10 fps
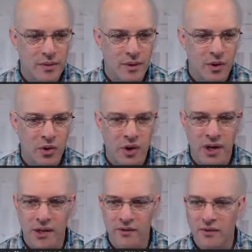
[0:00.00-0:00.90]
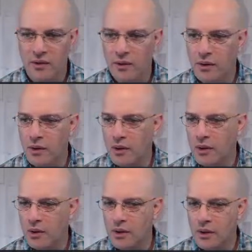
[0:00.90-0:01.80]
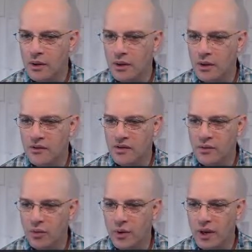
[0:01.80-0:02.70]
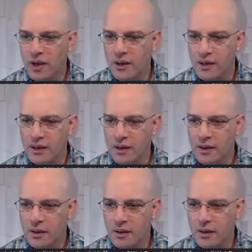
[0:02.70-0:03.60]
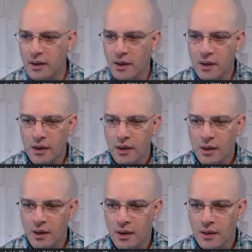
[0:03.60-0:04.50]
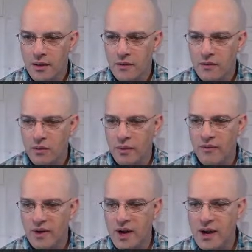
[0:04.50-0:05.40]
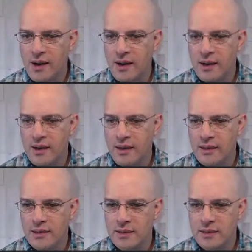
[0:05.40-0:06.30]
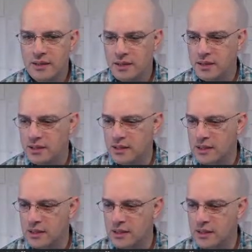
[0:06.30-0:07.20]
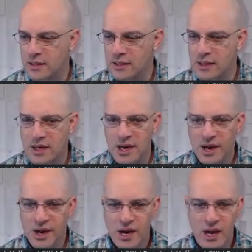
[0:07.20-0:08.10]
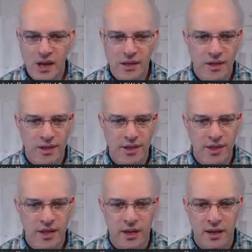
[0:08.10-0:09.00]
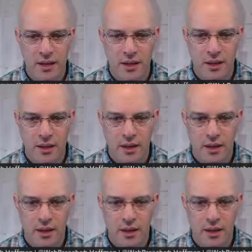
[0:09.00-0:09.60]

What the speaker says: All right, let's see what we got here. So we've got nothing.